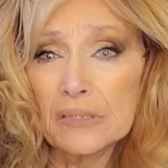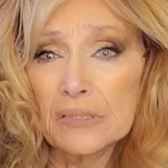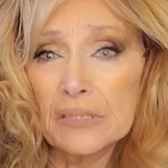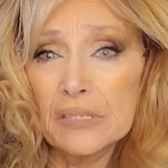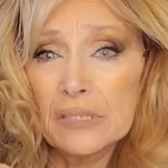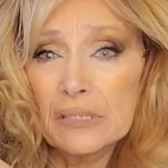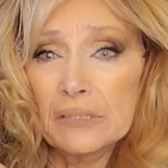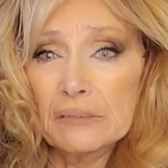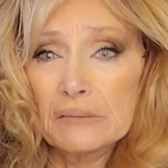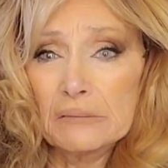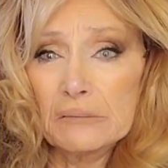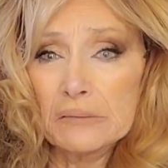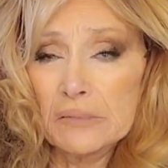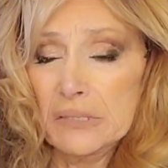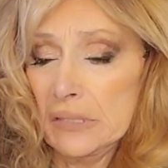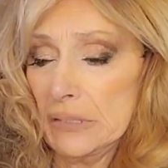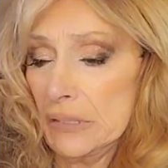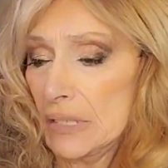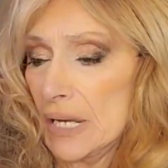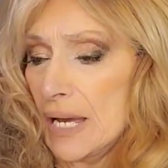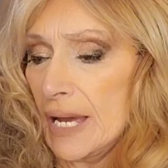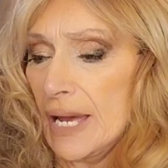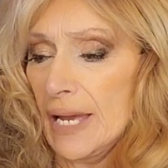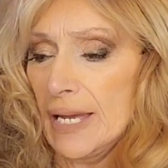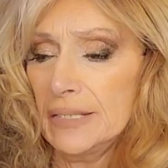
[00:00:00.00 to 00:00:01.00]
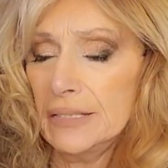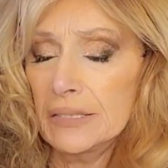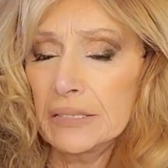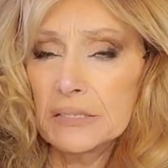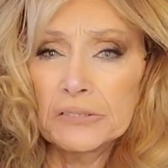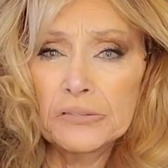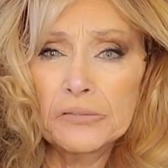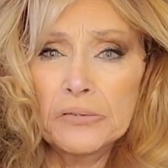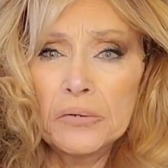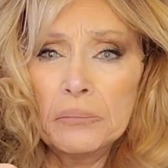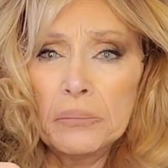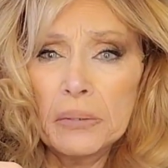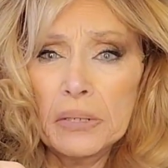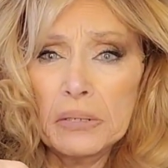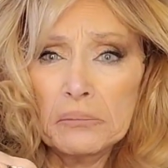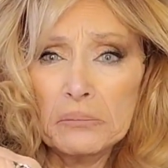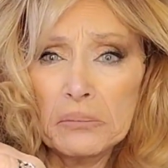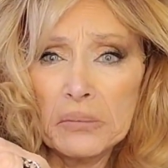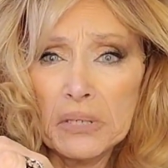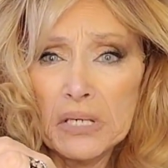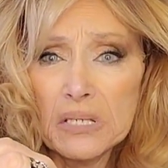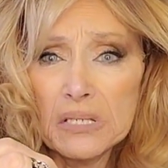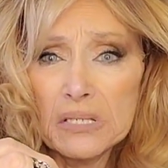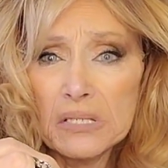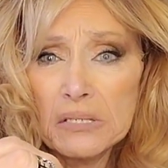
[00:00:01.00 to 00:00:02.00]
So I had to trim it
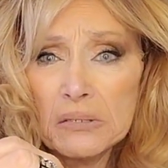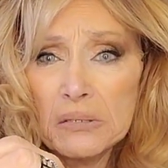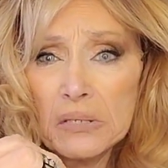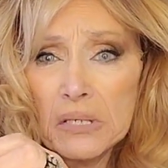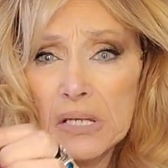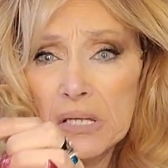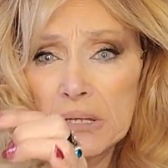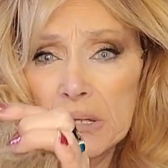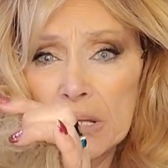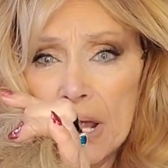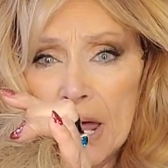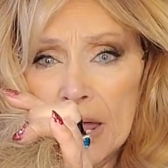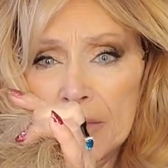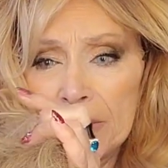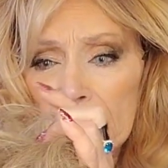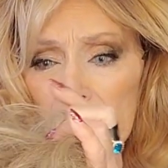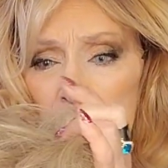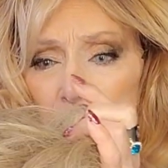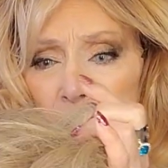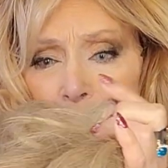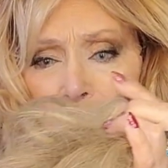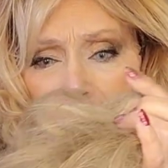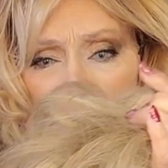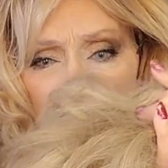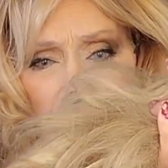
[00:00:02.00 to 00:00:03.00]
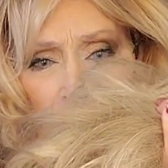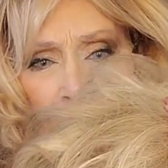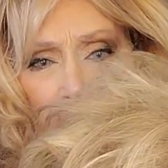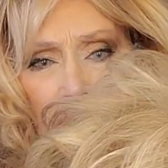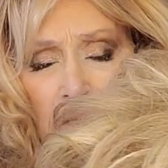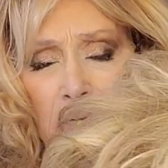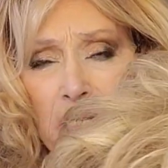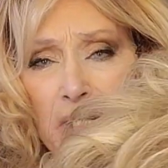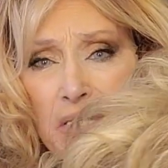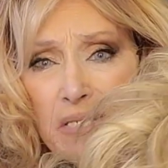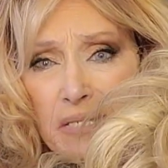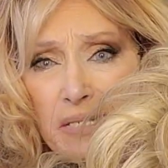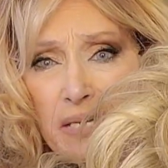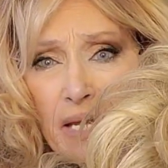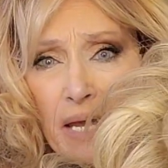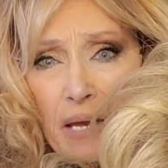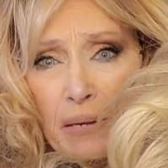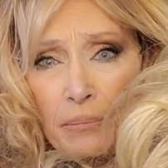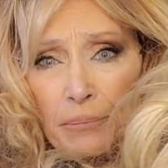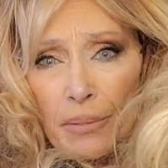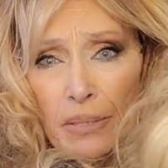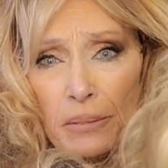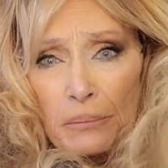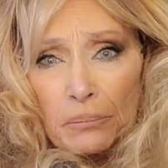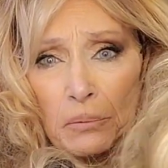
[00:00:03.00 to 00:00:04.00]
because I think it was getting ready to
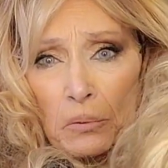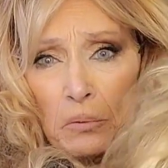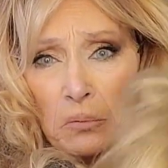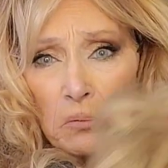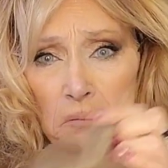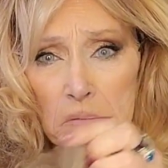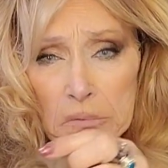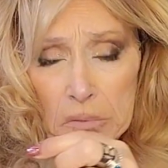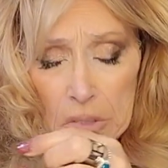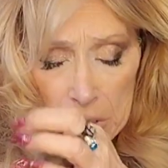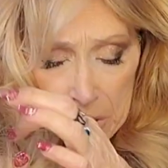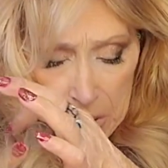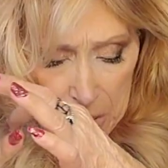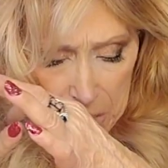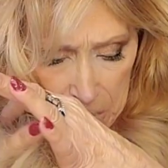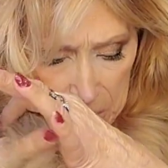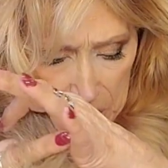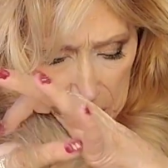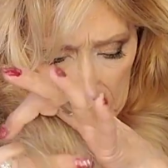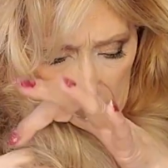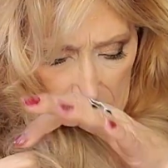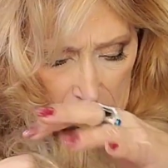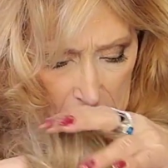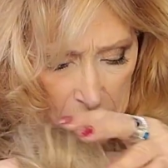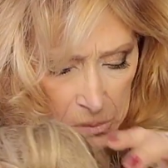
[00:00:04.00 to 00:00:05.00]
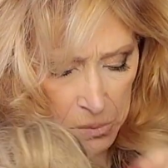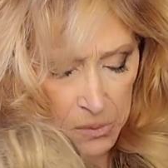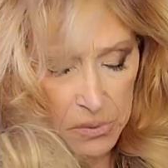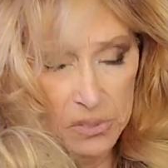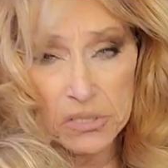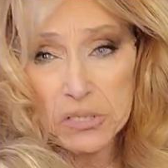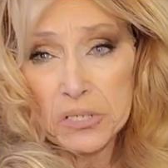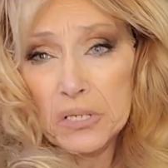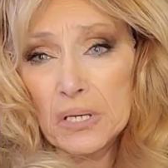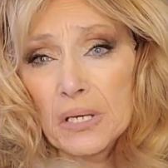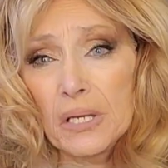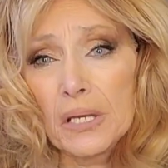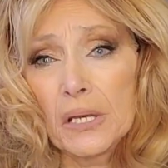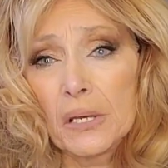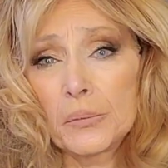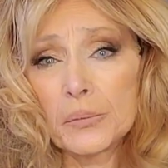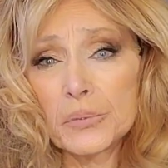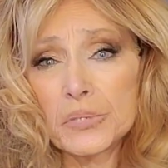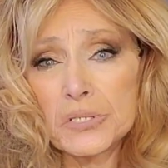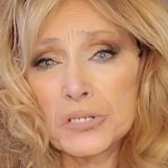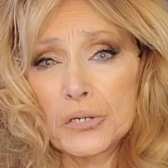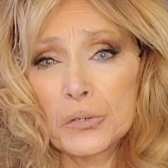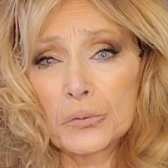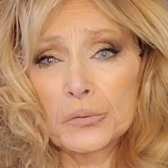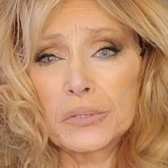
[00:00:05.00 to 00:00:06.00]
stab people. It was
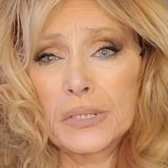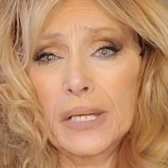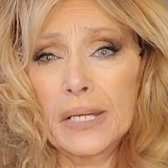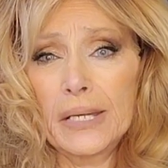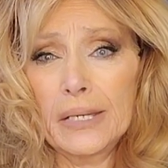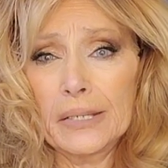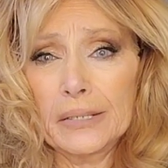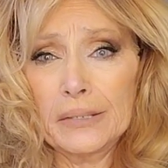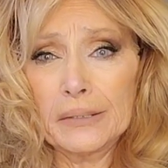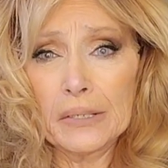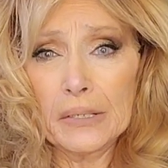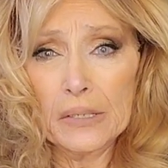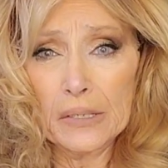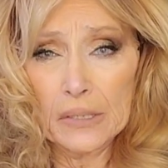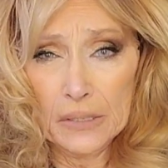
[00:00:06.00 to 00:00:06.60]
so dead.